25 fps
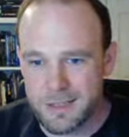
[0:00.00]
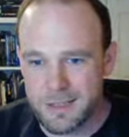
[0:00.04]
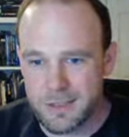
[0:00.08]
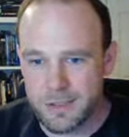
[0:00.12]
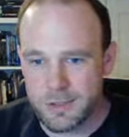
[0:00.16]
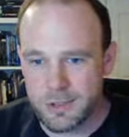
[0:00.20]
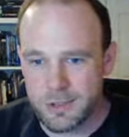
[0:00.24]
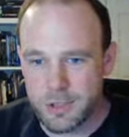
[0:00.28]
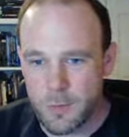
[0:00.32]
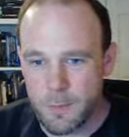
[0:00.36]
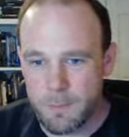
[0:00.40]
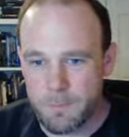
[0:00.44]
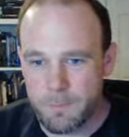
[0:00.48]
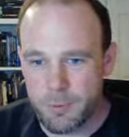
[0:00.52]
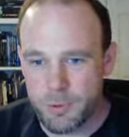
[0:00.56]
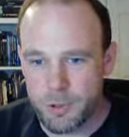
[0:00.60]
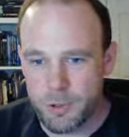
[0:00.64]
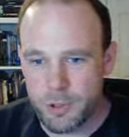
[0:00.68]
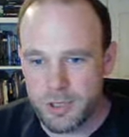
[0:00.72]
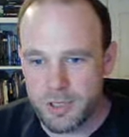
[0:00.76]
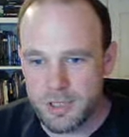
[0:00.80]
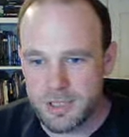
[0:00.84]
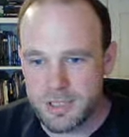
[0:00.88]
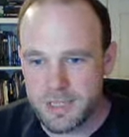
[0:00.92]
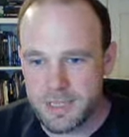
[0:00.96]
so
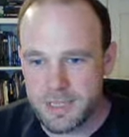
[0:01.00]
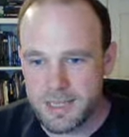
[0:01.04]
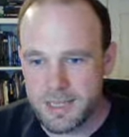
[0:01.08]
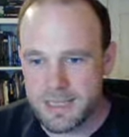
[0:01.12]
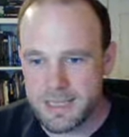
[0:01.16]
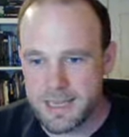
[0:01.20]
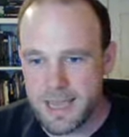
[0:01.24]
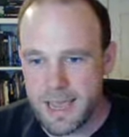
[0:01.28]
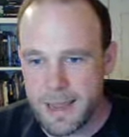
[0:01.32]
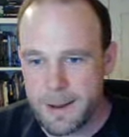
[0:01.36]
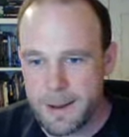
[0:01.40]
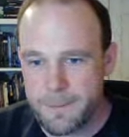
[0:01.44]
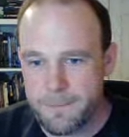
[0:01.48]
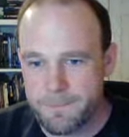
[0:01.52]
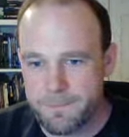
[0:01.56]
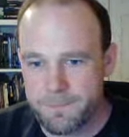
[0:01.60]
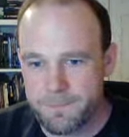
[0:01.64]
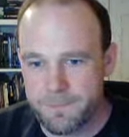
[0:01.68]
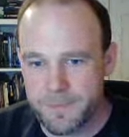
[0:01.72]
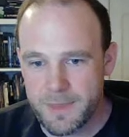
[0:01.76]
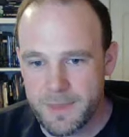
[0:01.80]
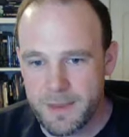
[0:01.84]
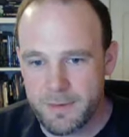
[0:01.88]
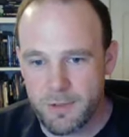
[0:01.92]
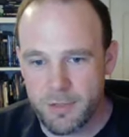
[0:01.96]
burdens in this game,
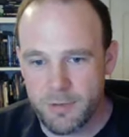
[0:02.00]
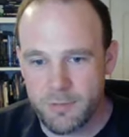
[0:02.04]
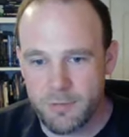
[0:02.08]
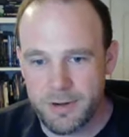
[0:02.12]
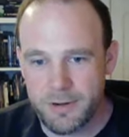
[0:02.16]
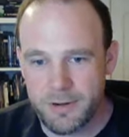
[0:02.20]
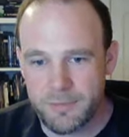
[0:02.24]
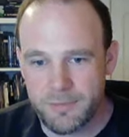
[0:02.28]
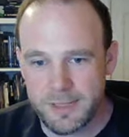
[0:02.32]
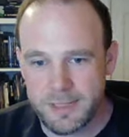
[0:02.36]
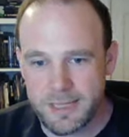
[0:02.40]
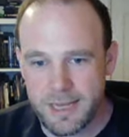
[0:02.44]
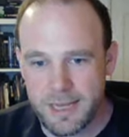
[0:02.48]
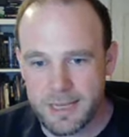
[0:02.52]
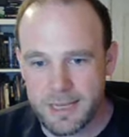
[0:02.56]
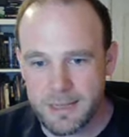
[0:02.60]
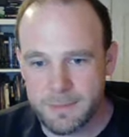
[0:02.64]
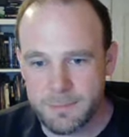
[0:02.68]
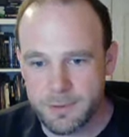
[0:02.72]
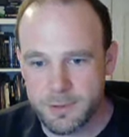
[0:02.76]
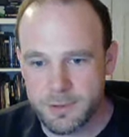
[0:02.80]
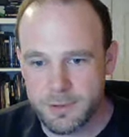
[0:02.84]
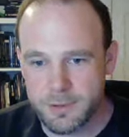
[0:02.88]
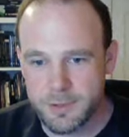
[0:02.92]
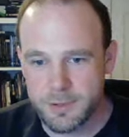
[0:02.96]
there are three different
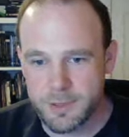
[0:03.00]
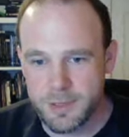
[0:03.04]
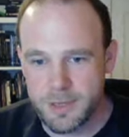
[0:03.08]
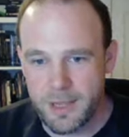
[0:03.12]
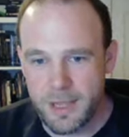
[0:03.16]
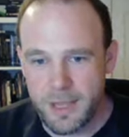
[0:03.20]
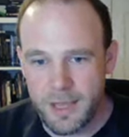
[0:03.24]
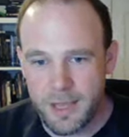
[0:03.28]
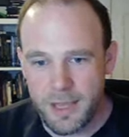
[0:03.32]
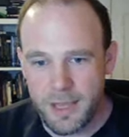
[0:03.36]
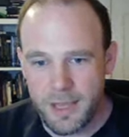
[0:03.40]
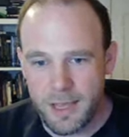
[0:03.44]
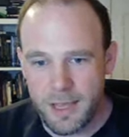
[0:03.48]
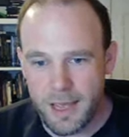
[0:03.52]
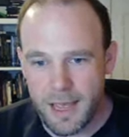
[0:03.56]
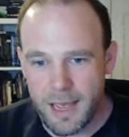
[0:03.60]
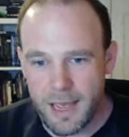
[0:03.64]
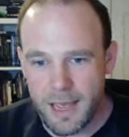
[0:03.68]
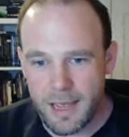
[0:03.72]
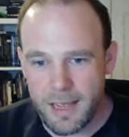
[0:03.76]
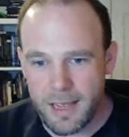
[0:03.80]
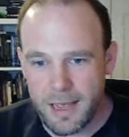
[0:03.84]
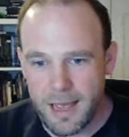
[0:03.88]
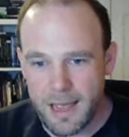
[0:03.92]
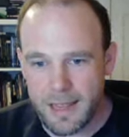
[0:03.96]
types,
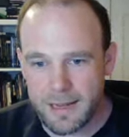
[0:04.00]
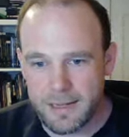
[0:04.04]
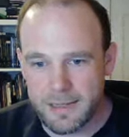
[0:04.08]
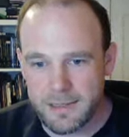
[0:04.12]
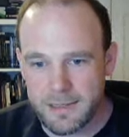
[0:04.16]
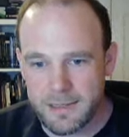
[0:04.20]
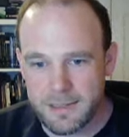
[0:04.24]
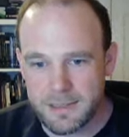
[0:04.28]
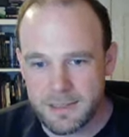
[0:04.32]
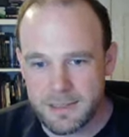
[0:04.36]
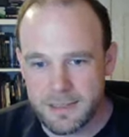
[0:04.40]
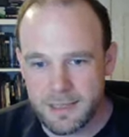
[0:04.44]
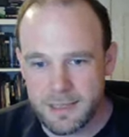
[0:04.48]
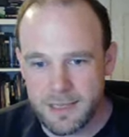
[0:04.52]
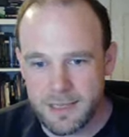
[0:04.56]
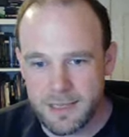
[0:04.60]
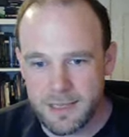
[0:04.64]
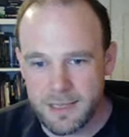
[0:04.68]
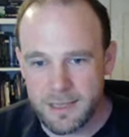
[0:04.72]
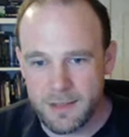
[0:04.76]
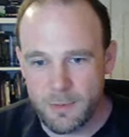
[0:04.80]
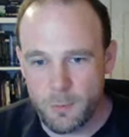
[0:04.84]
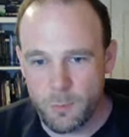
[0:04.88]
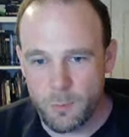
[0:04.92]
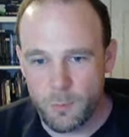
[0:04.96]
and
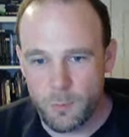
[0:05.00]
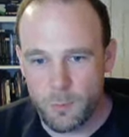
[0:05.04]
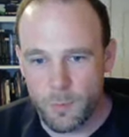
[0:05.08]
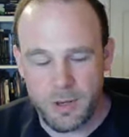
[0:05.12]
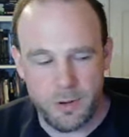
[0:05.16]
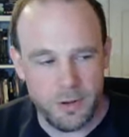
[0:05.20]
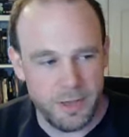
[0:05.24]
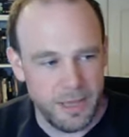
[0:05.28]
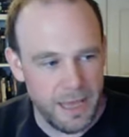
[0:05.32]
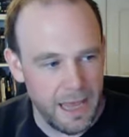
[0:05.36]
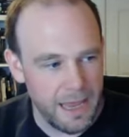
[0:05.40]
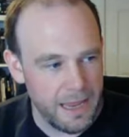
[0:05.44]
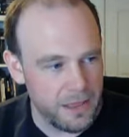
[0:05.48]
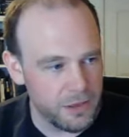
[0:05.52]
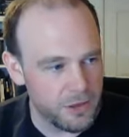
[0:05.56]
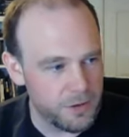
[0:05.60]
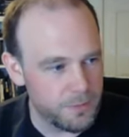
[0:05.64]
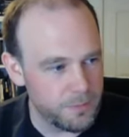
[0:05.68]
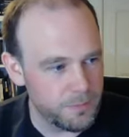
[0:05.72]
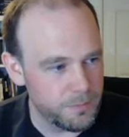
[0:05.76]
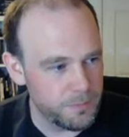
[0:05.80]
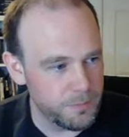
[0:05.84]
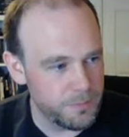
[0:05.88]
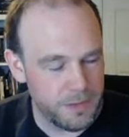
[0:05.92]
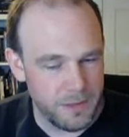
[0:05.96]
when you gain
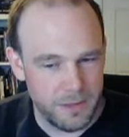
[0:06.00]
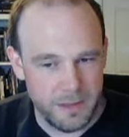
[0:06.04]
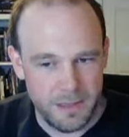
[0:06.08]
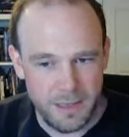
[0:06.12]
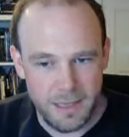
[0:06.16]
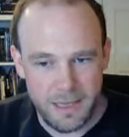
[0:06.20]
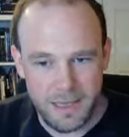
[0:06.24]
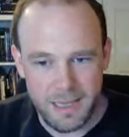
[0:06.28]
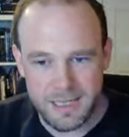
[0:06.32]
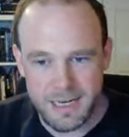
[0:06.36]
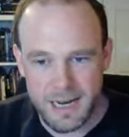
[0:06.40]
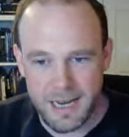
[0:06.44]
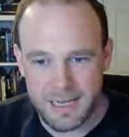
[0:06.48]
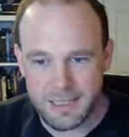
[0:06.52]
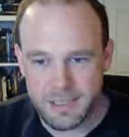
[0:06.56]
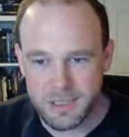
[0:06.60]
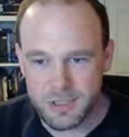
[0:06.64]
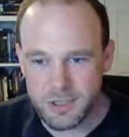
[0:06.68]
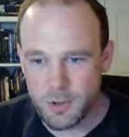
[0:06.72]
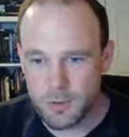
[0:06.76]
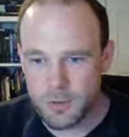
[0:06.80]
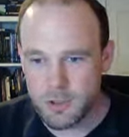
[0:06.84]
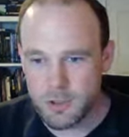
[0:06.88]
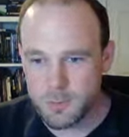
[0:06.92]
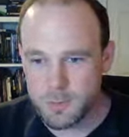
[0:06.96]
them, each has
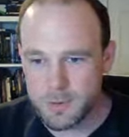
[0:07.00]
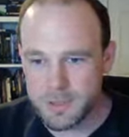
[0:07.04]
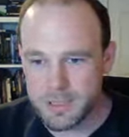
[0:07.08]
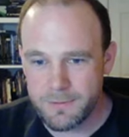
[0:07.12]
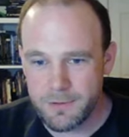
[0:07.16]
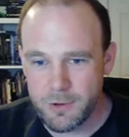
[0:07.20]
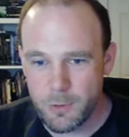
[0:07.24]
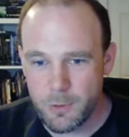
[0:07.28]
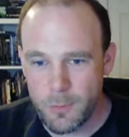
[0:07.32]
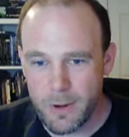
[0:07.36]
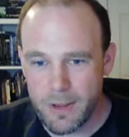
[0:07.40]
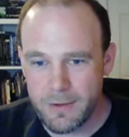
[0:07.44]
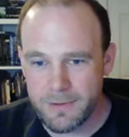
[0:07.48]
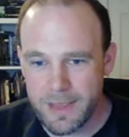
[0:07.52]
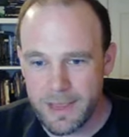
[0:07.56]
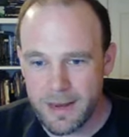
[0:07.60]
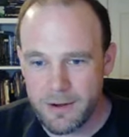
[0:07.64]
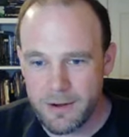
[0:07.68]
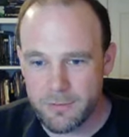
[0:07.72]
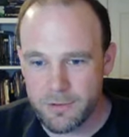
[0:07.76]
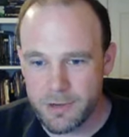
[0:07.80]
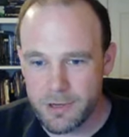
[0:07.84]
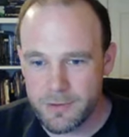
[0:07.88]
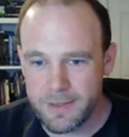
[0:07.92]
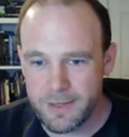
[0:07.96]
its own specific way of getting
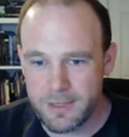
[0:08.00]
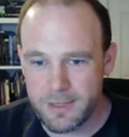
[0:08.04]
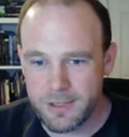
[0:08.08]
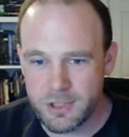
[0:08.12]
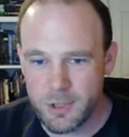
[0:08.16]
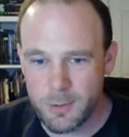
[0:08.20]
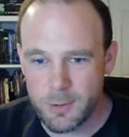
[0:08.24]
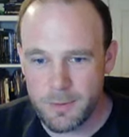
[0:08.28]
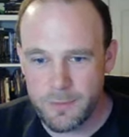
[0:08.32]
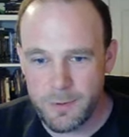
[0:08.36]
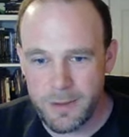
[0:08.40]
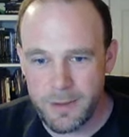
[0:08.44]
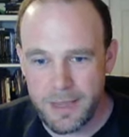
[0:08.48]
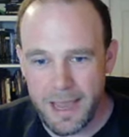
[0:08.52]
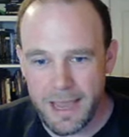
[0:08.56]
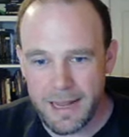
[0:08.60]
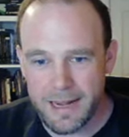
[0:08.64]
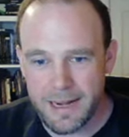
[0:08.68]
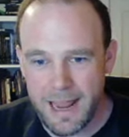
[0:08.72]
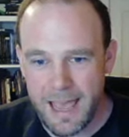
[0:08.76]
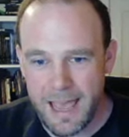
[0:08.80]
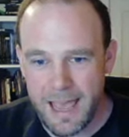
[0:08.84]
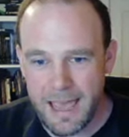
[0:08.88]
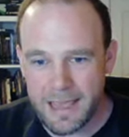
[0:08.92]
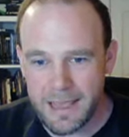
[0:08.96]
rid of it. So if you gain
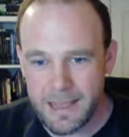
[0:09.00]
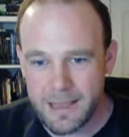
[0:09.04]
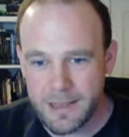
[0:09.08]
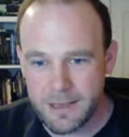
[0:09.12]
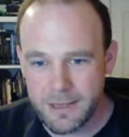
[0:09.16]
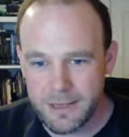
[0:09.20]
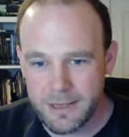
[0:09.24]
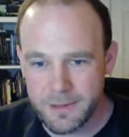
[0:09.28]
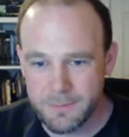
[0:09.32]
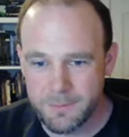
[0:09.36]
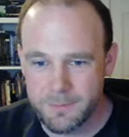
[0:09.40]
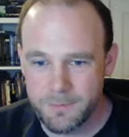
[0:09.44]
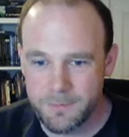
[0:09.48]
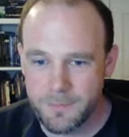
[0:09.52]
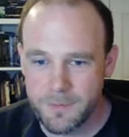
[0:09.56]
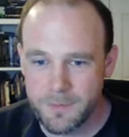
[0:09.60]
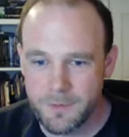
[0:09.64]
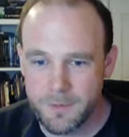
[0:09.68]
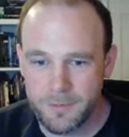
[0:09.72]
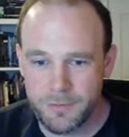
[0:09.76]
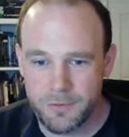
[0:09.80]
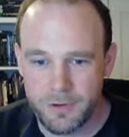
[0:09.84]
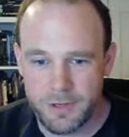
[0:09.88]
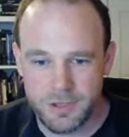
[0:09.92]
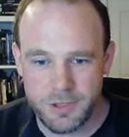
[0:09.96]
an ache,
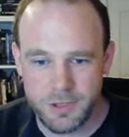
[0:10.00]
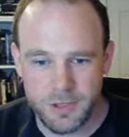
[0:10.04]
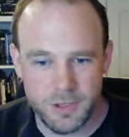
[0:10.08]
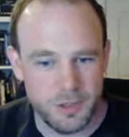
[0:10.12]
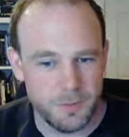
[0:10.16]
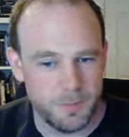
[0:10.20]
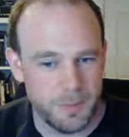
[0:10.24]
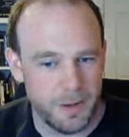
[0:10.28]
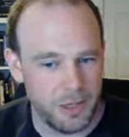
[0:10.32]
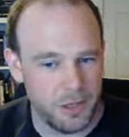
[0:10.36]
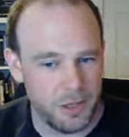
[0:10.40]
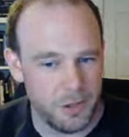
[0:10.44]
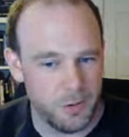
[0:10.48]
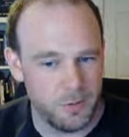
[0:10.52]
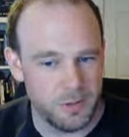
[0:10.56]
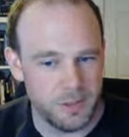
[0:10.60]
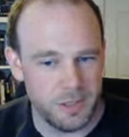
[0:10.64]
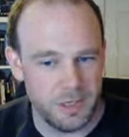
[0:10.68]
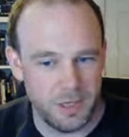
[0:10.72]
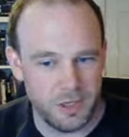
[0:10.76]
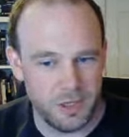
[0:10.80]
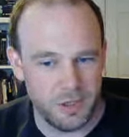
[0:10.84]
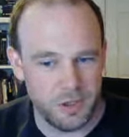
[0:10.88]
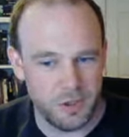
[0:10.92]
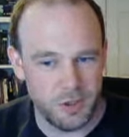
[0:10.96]
for instance, by
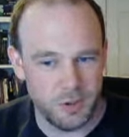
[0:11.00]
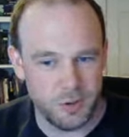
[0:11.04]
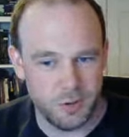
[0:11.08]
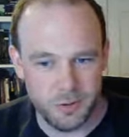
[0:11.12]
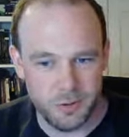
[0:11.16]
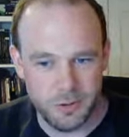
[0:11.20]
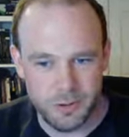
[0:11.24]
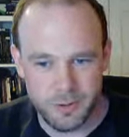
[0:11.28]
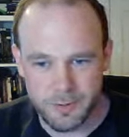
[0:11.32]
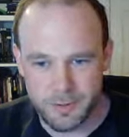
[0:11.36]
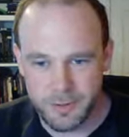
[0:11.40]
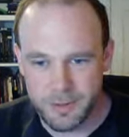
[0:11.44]
using endure,